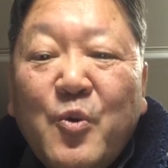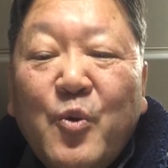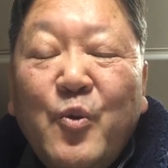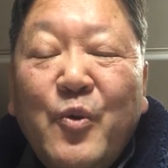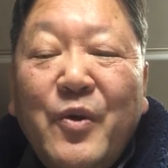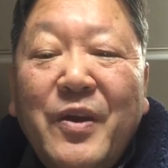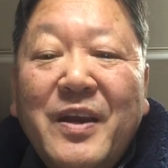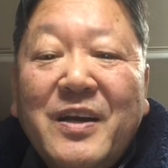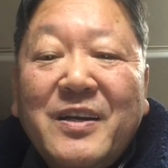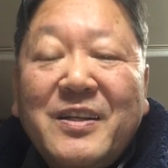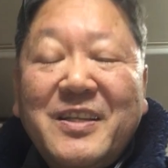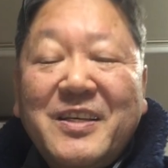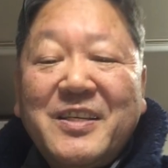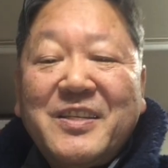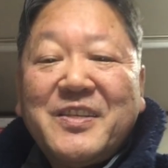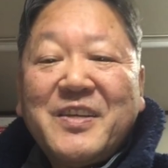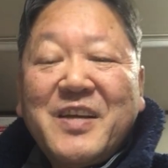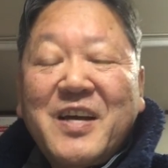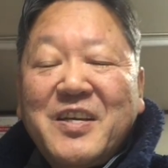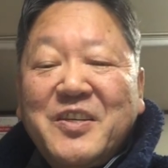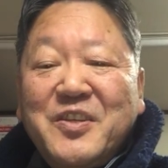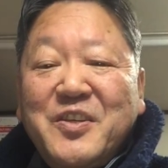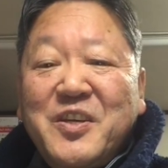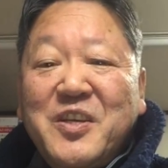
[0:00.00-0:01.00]
we are
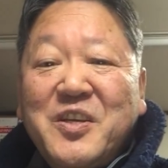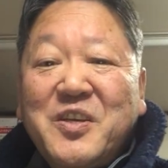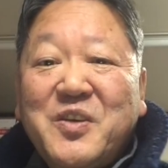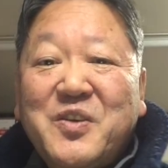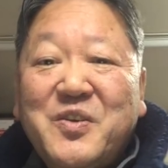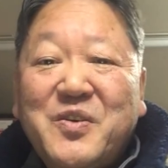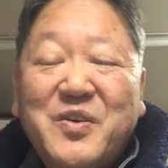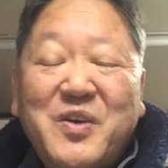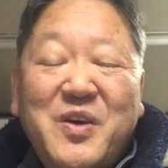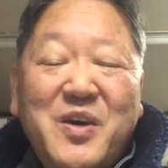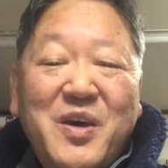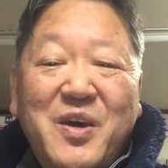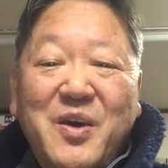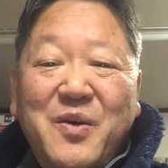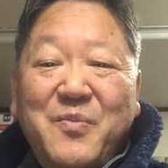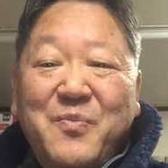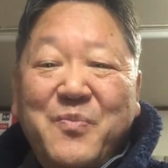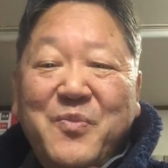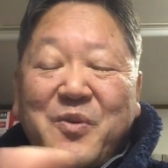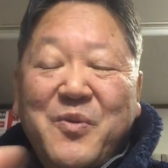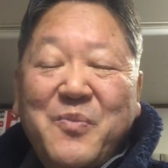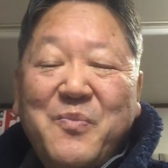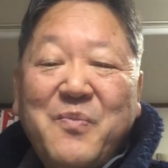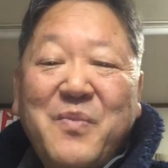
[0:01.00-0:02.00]
discussing
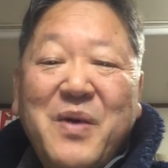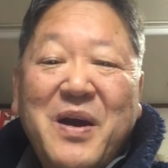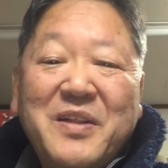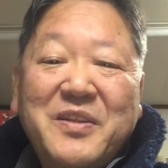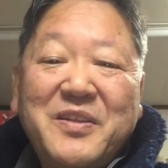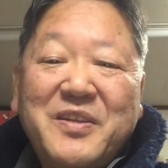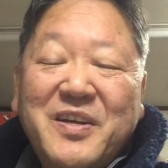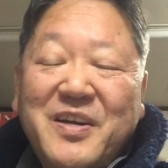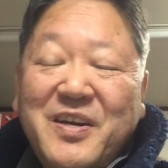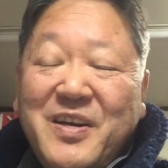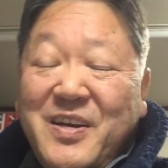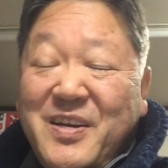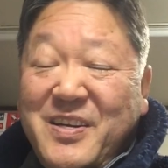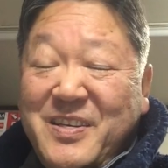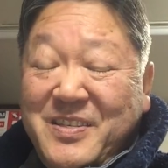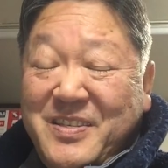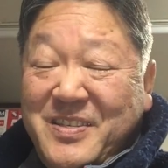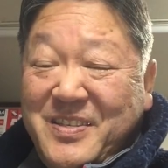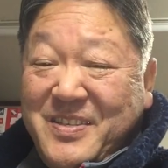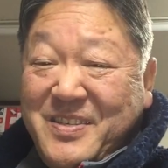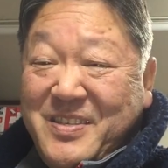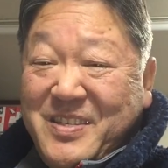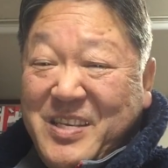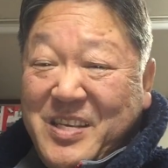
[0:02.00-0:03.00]
every
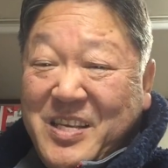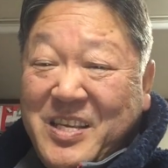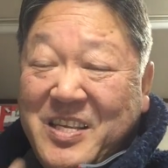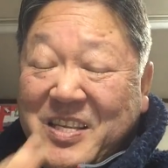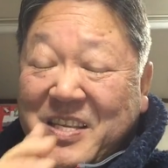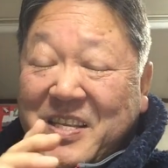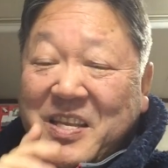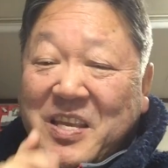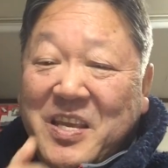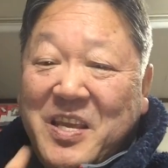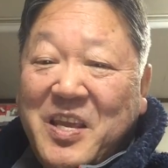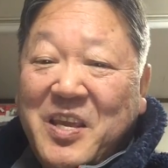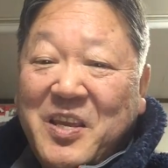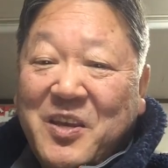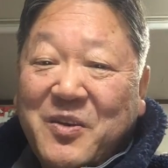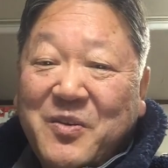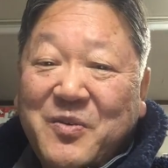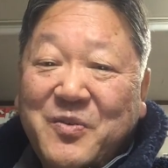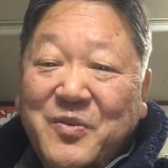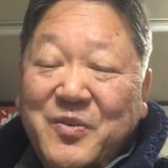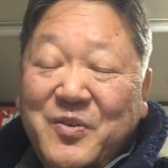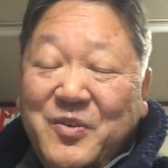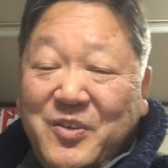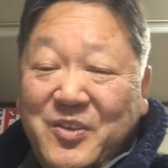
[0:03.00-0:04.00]
matters in
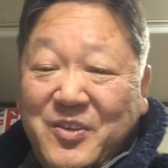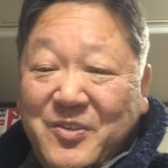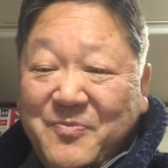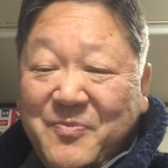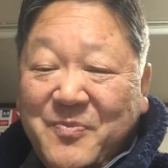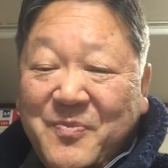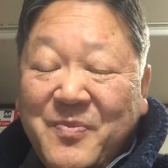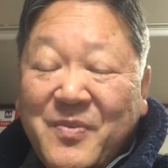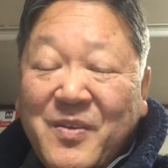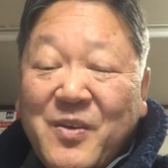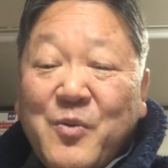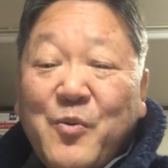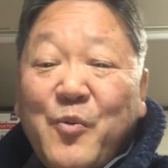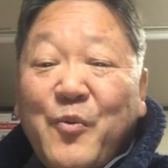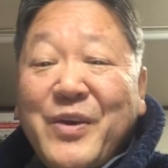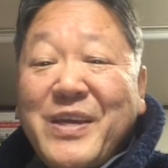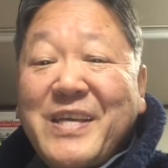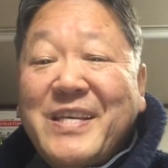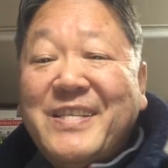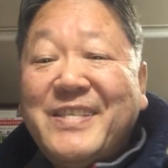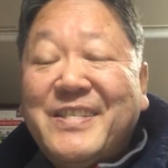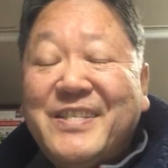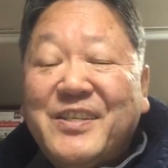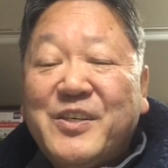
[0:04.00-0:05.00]
English
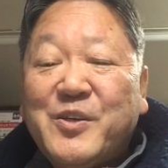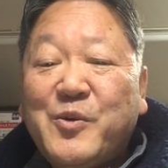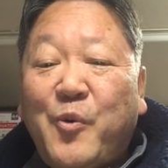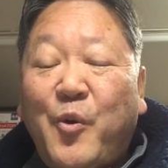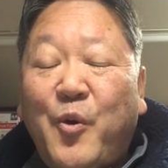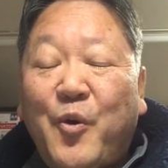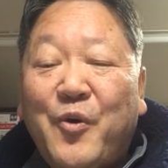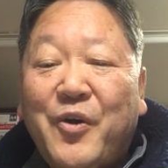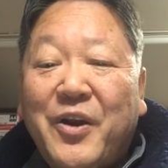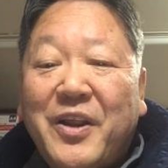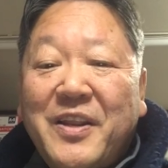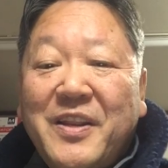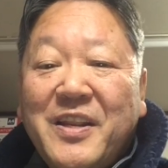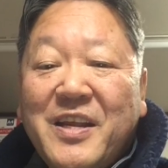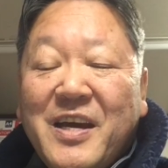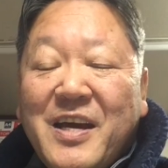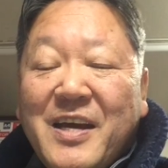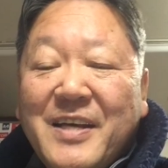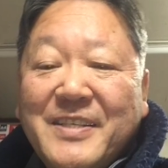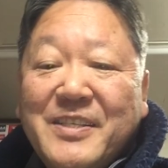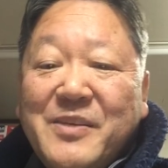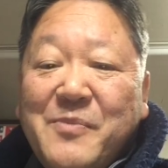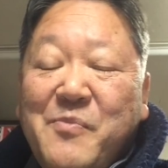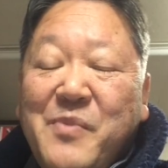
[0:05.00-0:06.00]
with
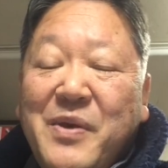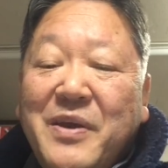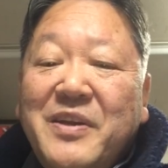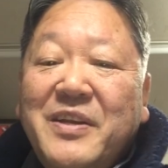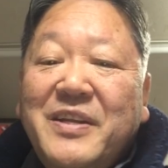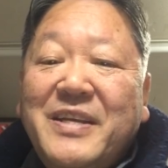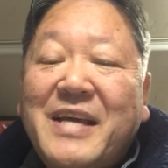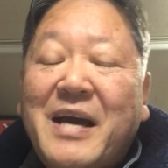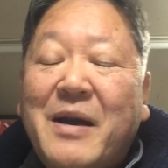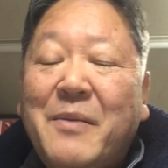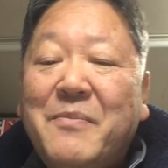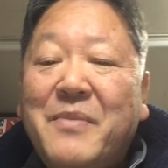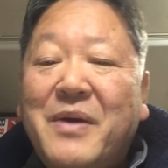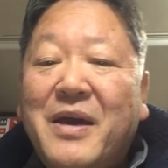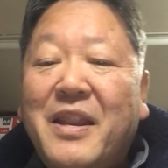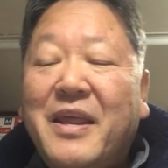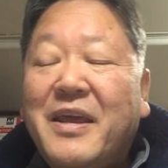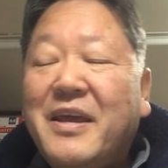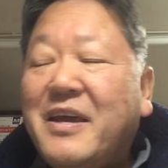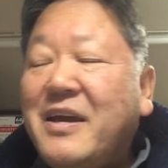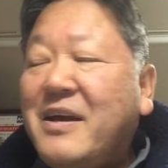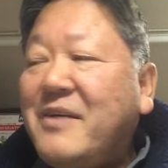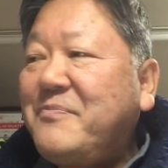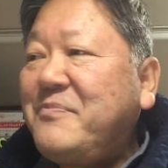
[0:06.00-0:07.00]
foreigners, mainly
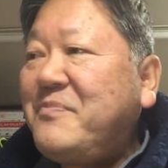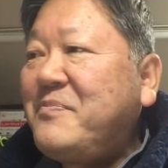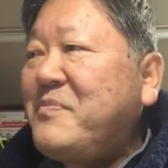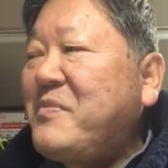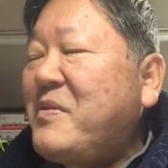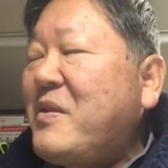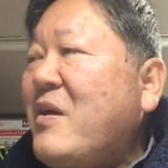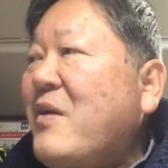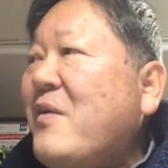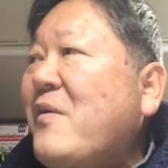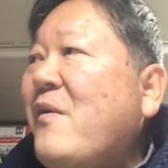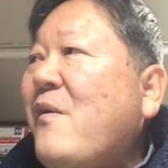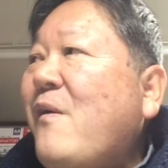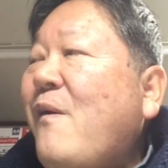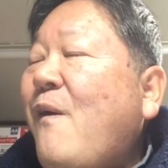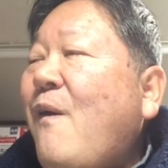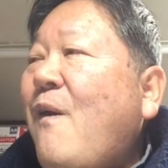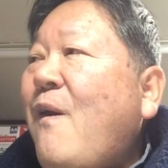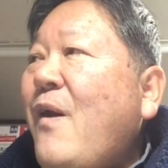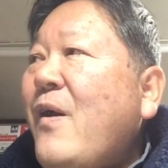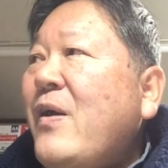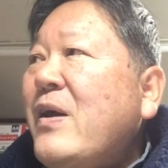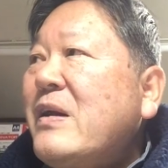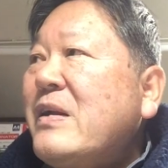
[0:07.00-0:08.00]
American.
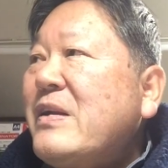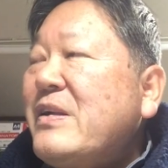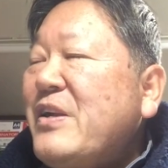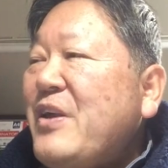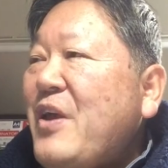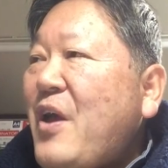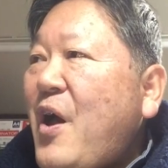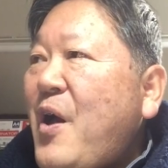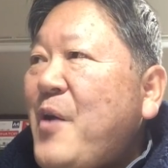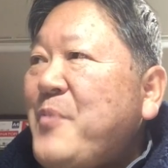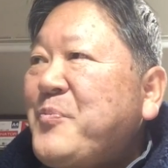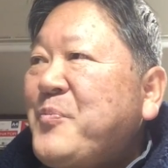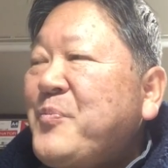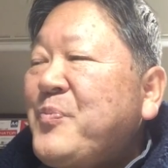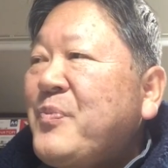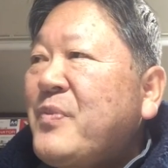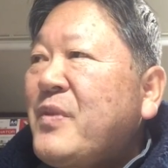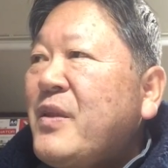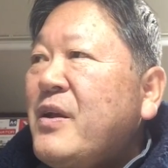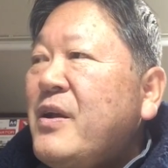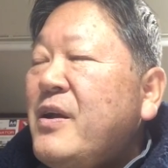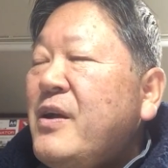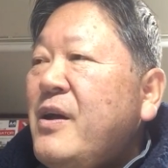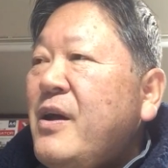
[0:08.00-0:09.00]
Yeah.
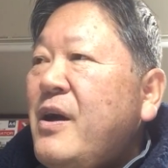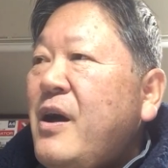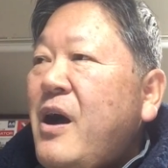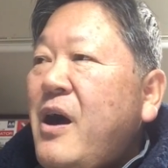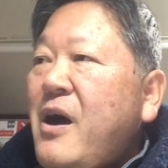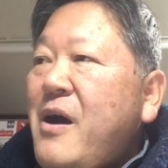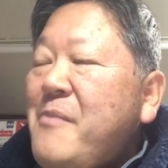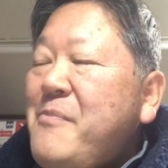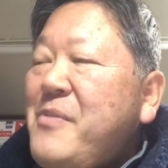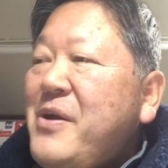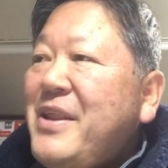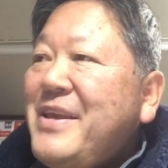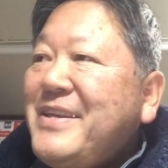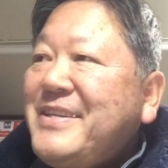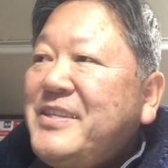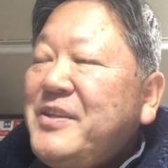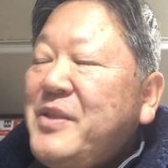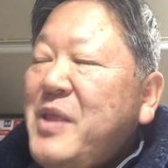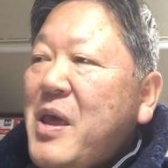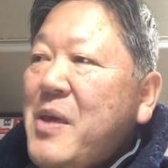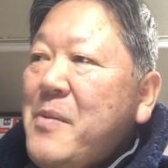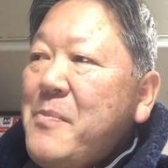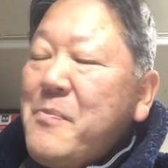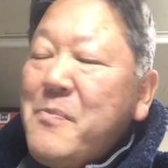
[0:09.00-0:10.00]
Average
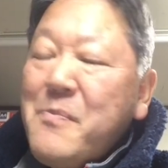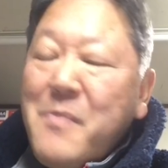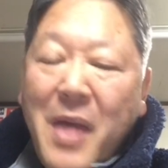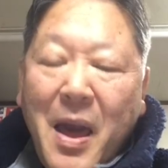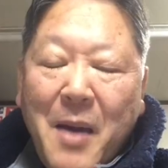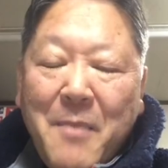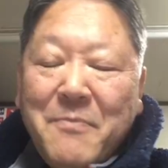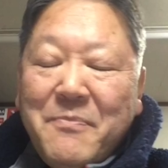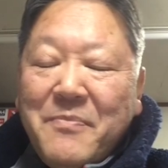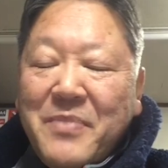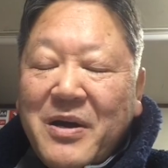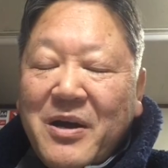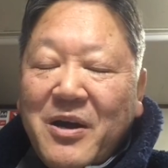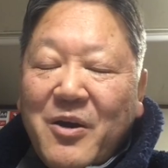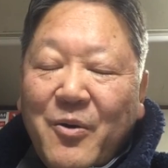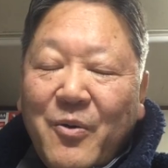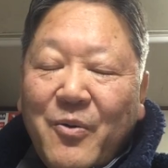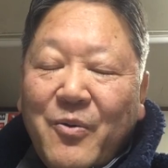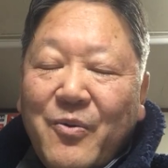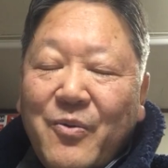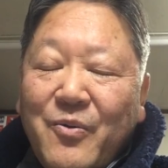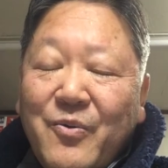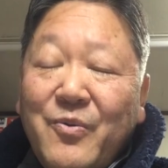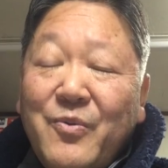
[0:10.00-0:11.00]
number
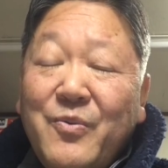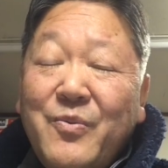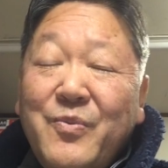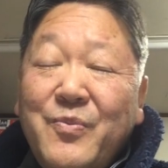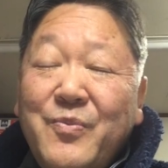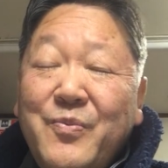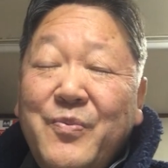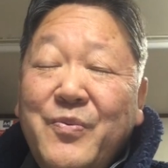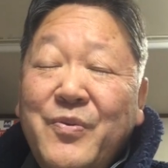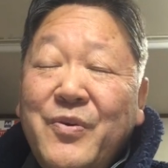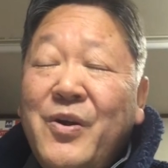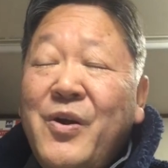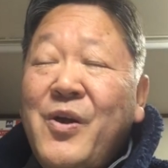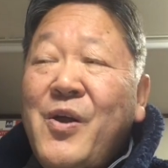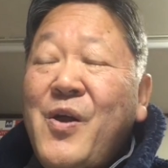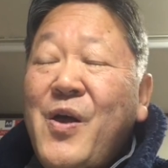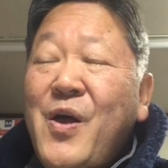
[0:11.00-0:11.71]
of